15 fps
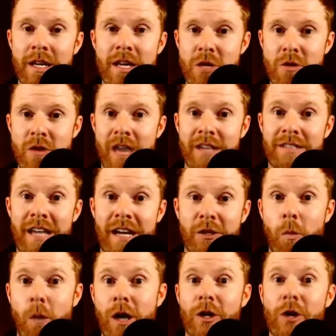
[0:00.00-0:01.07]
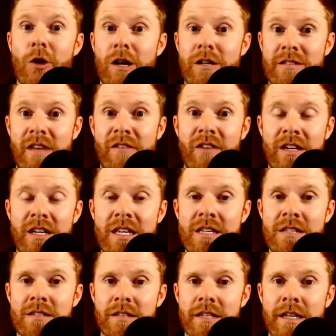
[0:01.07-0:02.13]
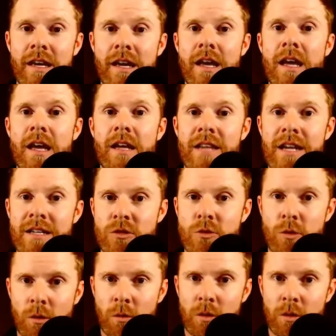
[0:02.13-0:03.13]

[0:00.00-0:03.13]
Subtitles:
you can't exactly walk across that very easily. That's sort of what the